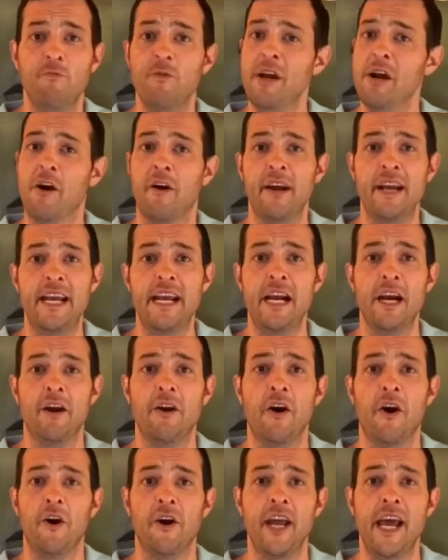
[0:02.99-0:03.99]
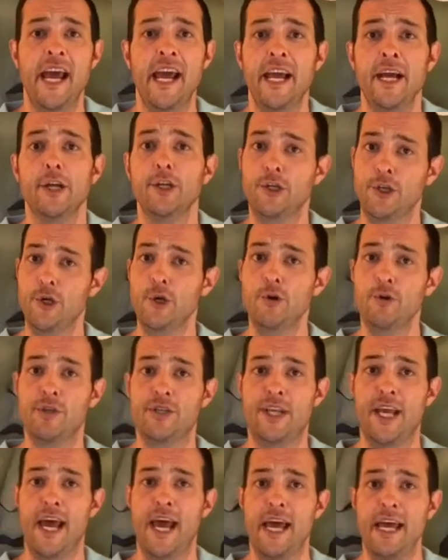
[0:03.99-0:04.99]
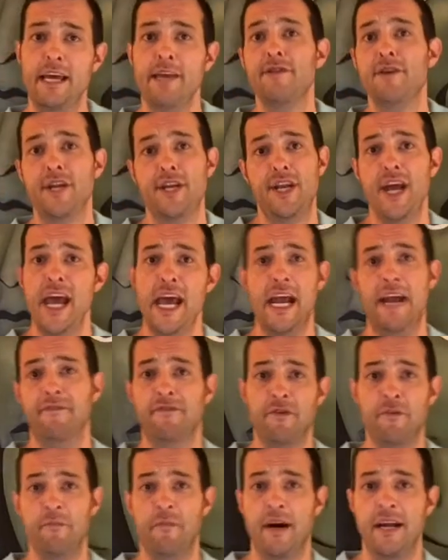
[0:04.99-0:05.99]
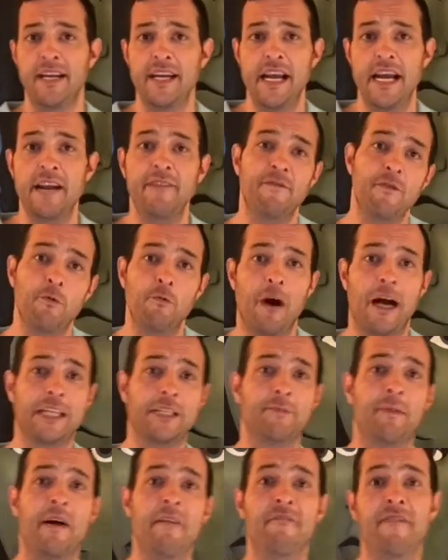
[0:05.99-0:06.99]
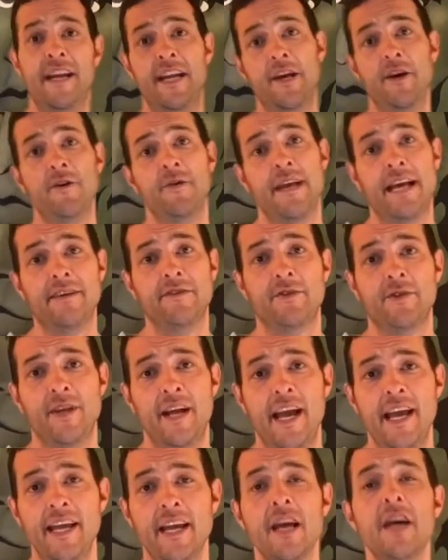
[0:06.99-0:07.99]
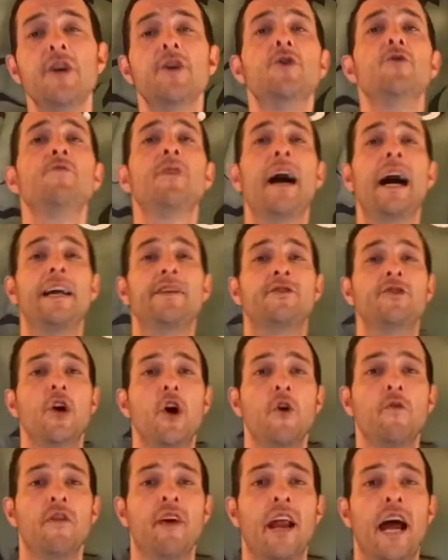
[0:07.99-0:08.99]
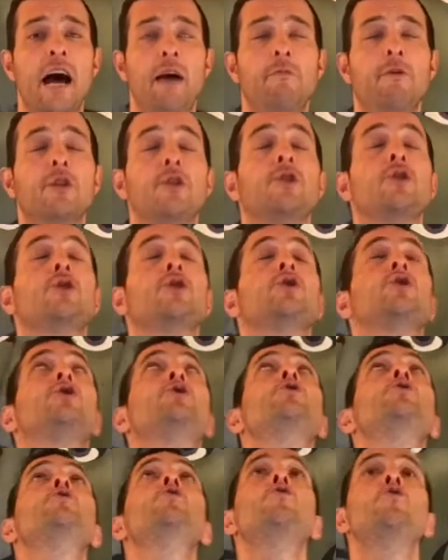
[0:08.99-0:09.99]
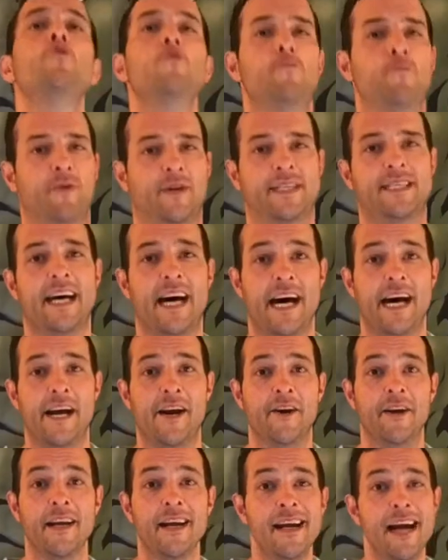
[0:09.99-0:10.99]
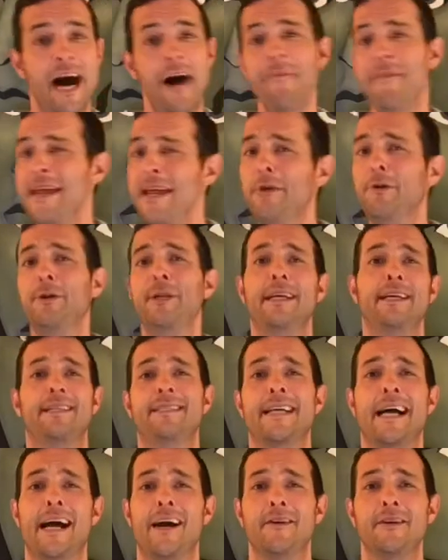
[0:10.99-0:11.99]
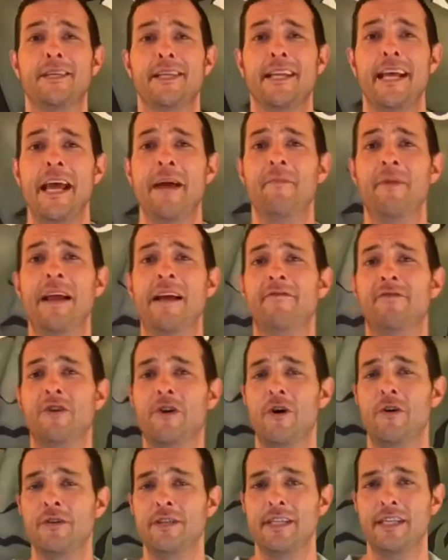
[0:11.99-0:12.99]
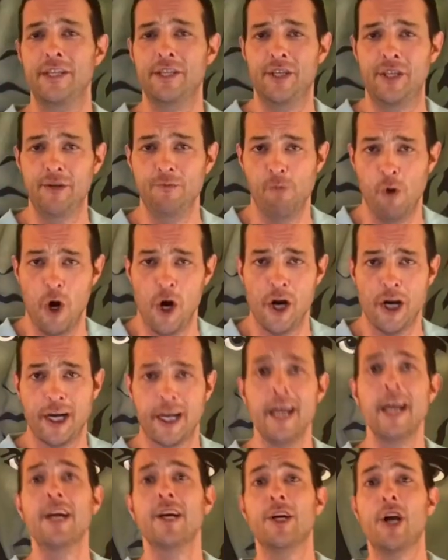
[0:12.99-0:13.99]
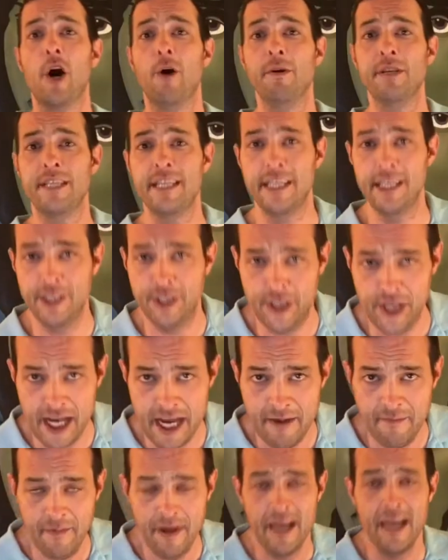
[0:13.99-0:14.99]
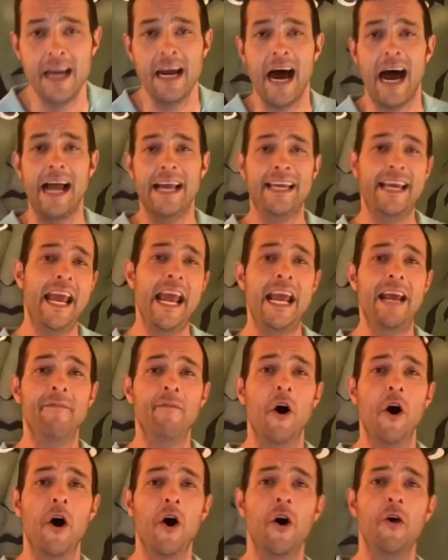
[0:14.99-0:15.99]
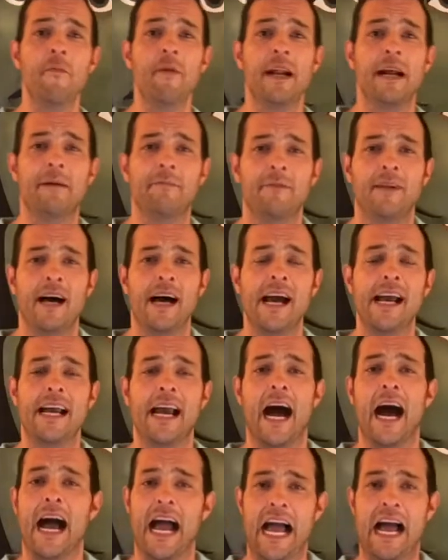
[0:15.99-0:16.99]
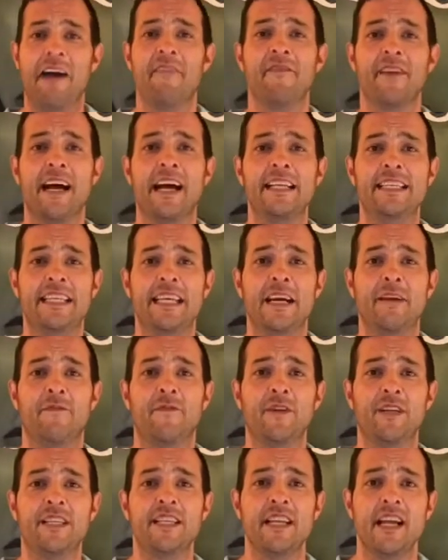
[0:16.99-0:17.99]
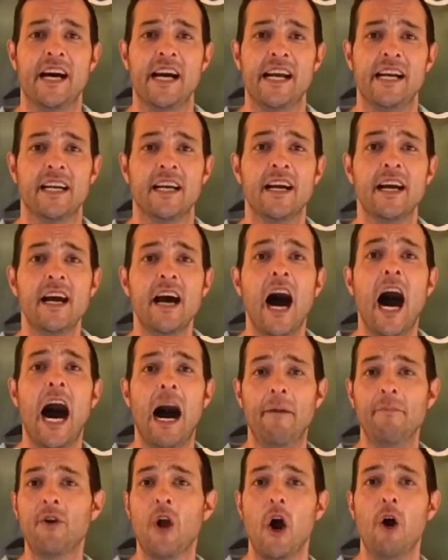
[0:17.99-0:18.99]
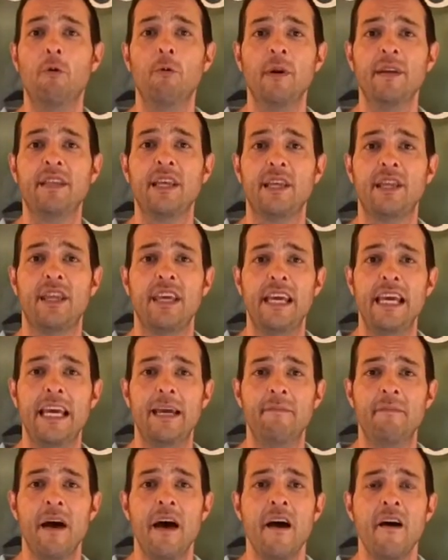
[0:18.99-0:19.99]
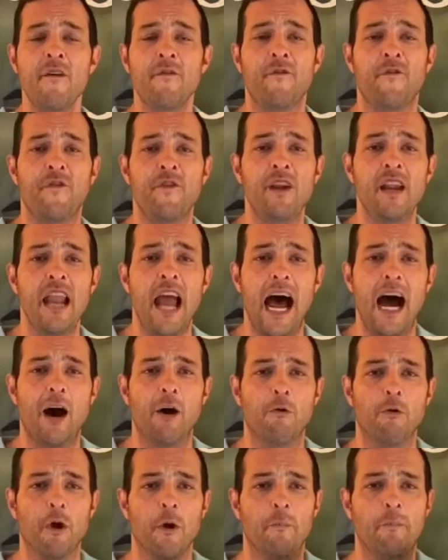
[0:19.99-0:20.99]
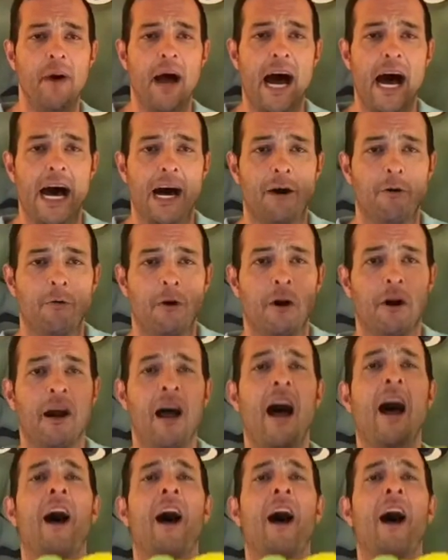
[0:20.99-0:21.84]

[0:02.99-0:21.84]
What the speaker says: We are here on a Tuesday, the day after Monday. If you watched my video yesterday, you guys know that I was super tired. I'm equally as tired today, but after going to the work, going to the gym, I came home and I'm like, I have an idea for tonight. I'm going with the theme, Flower Power.